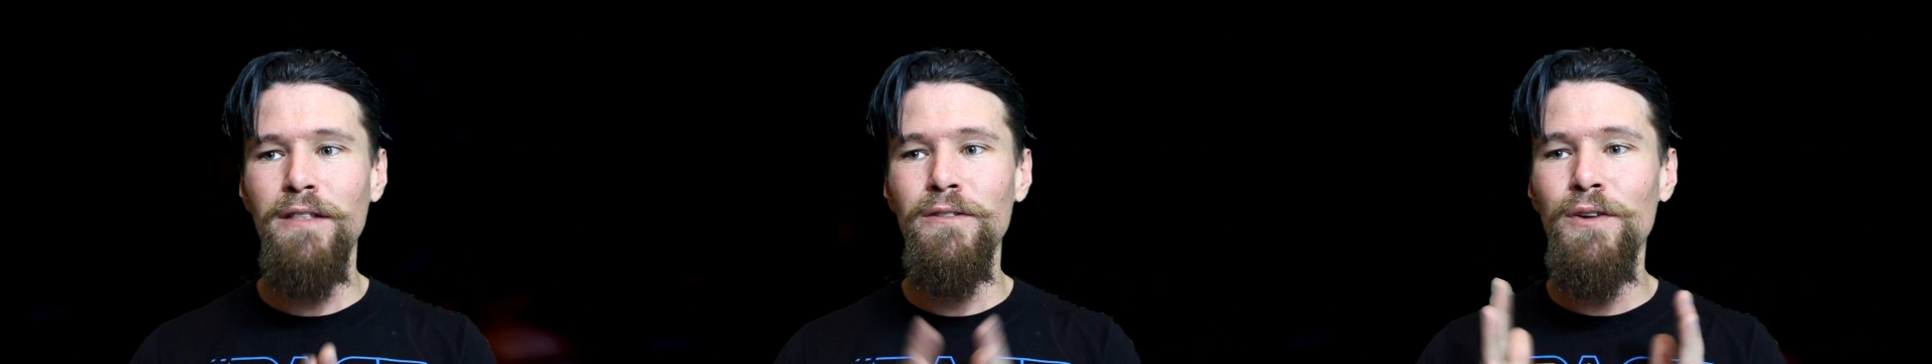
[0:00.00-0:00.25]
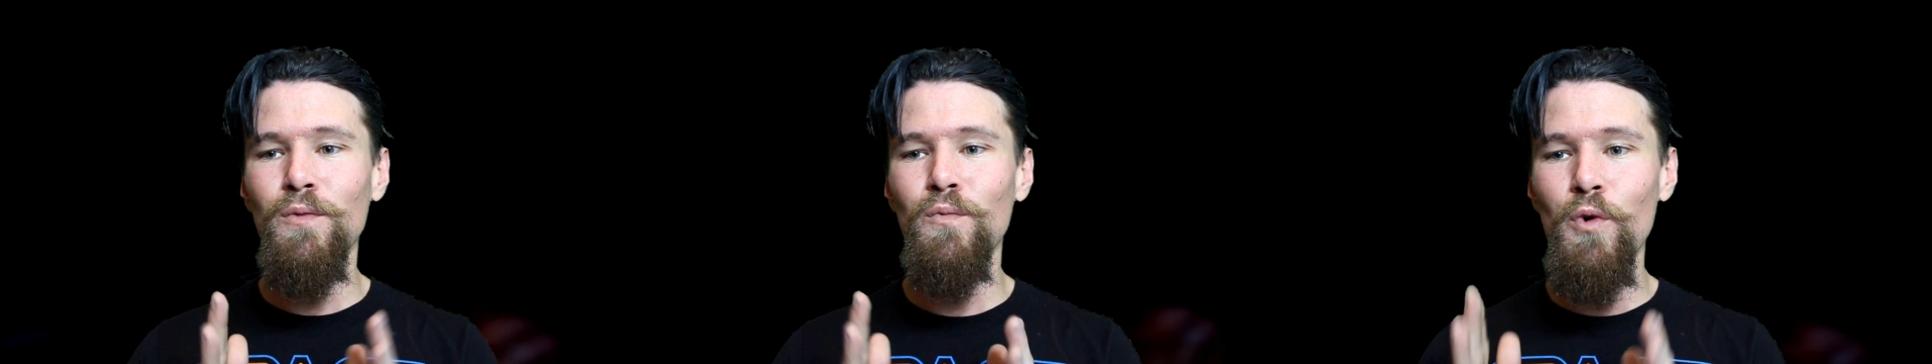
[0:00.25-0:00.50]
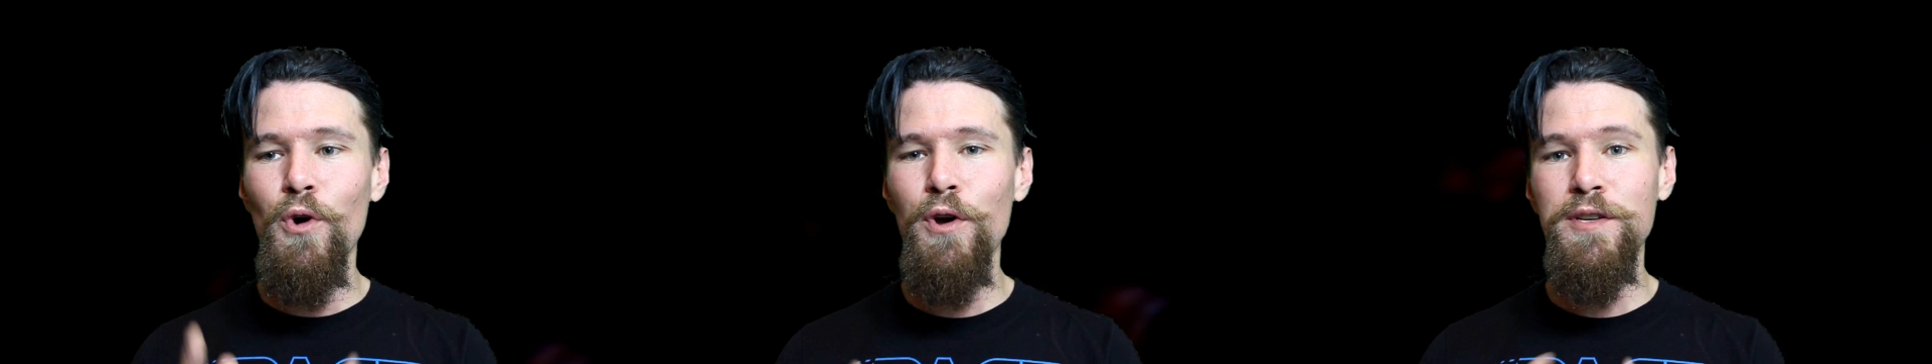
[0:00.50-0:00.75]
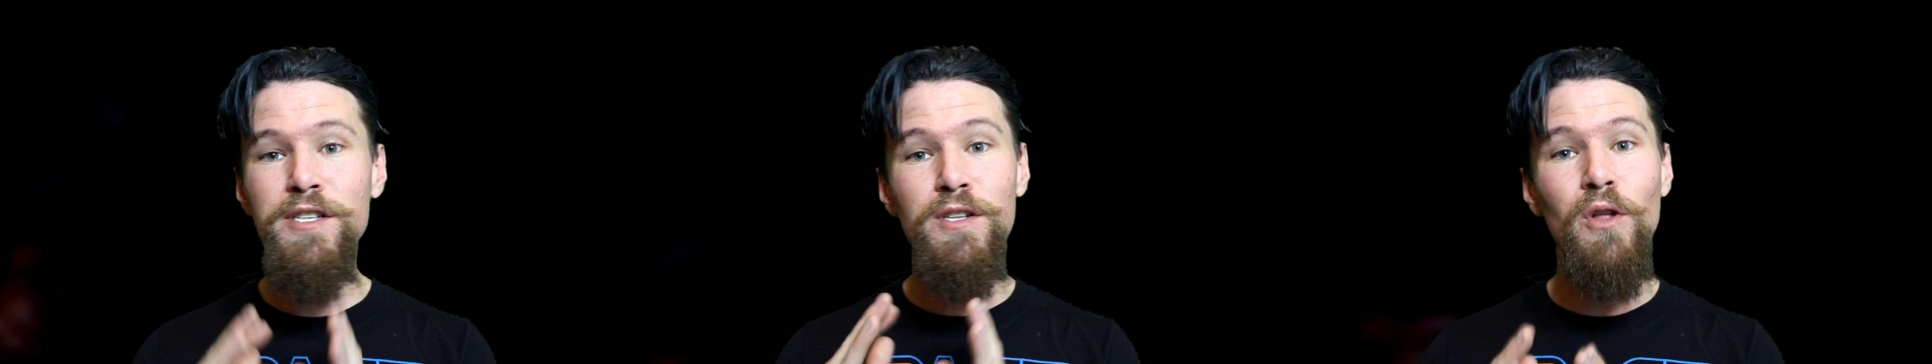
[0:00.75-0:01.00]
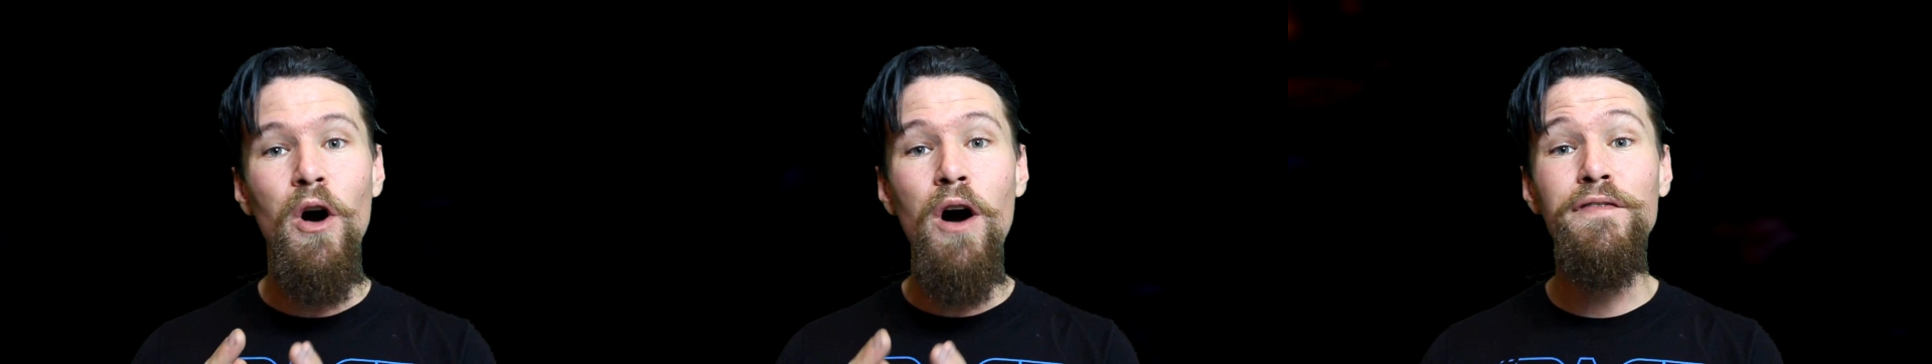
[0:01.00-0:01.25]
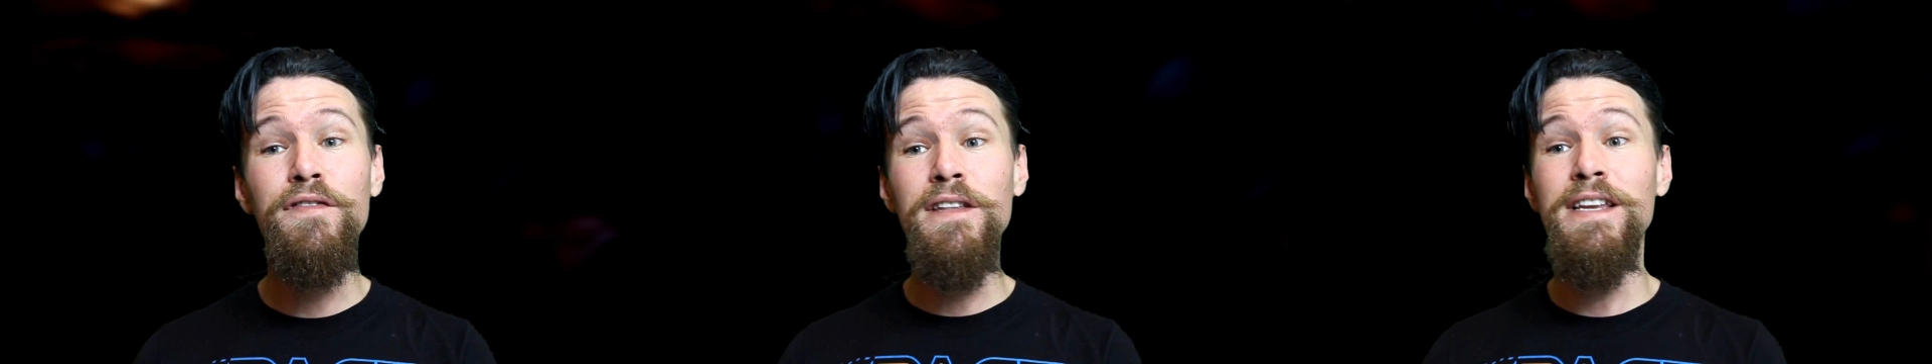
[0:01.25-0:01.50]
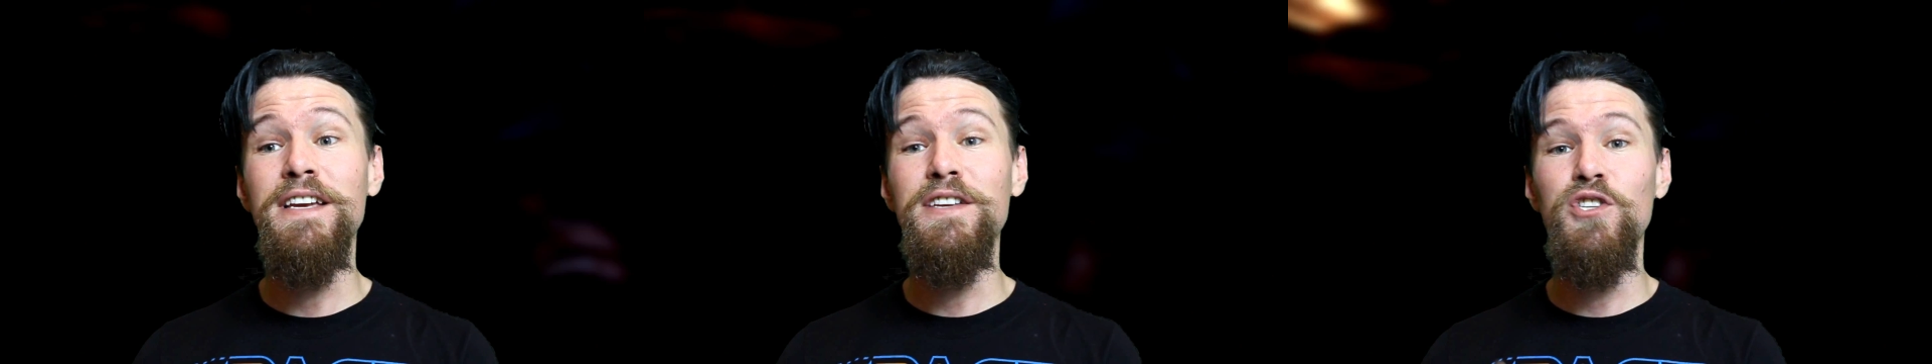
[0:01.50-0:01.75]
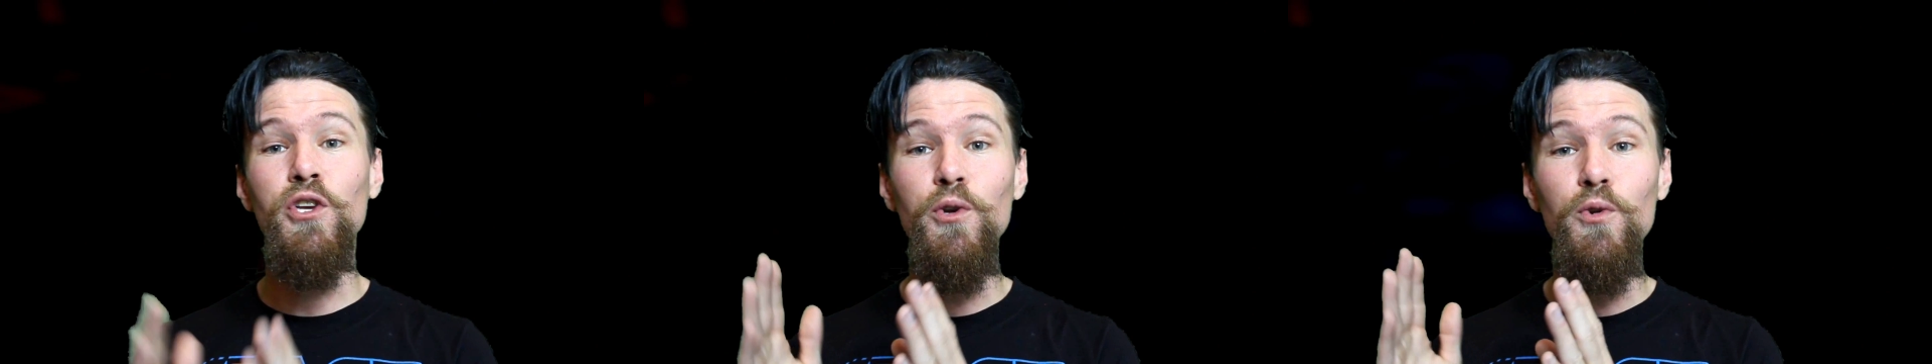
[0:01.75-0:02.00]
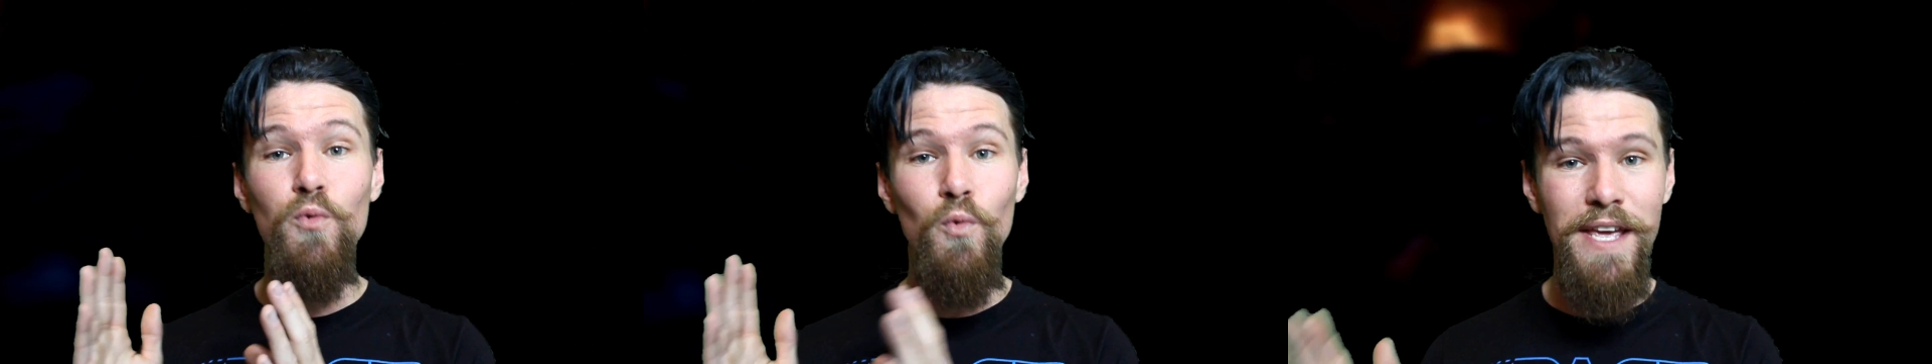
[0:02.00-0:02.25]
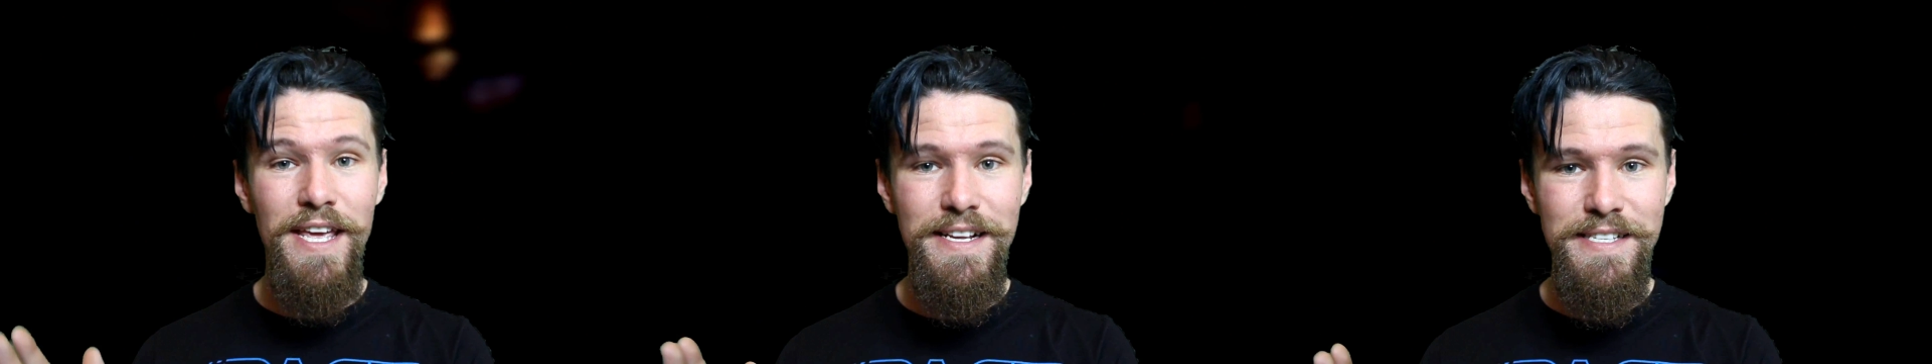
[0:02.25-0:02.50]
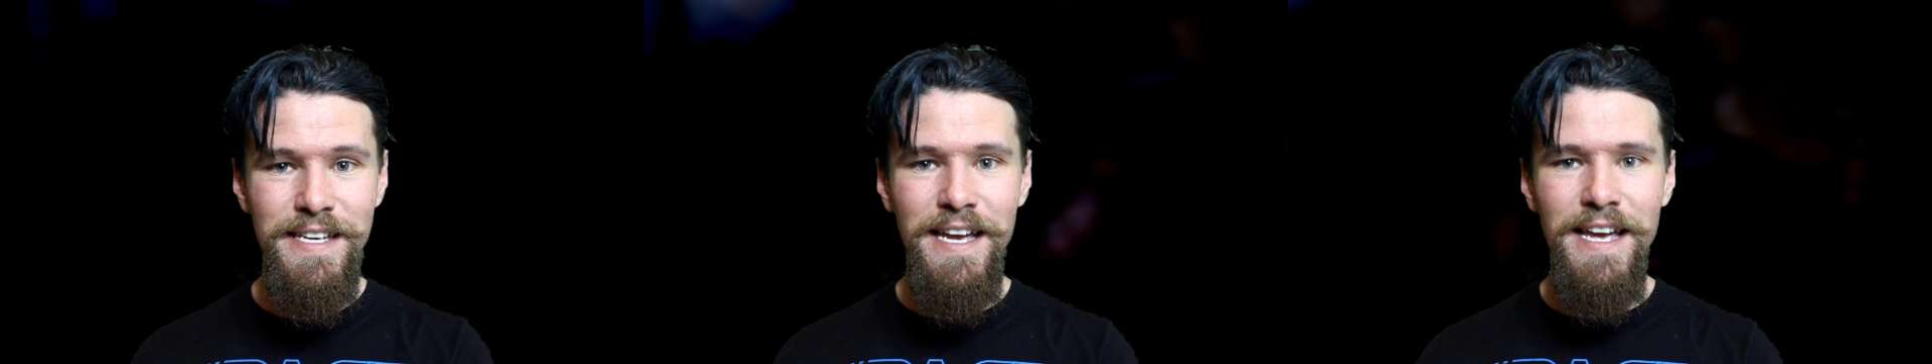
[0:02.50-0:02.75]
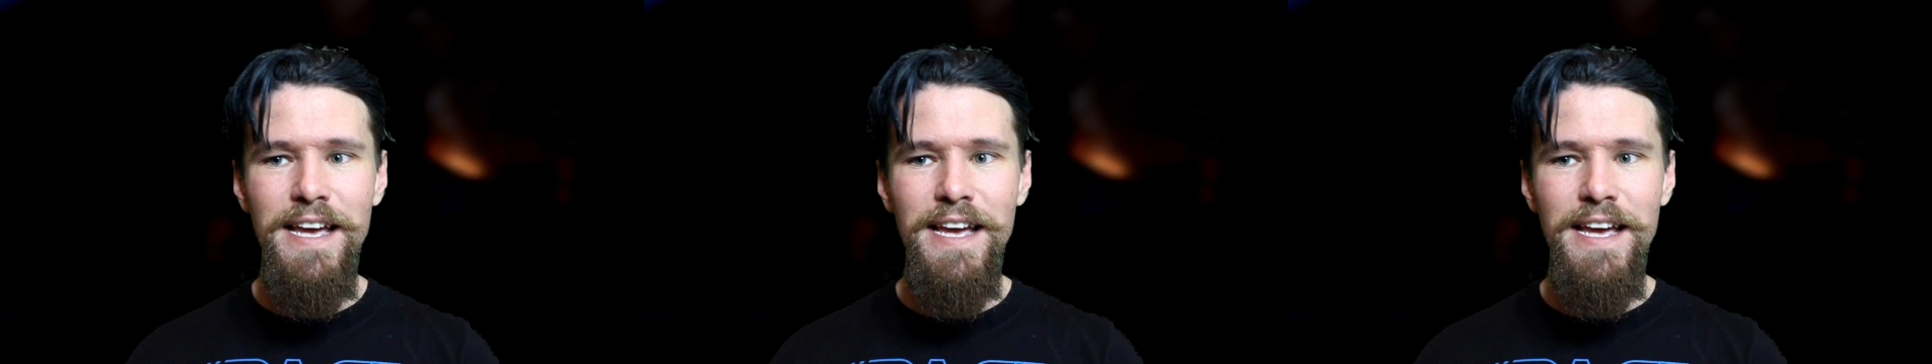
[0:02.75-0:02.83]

a lot of work still on for the next two weeks,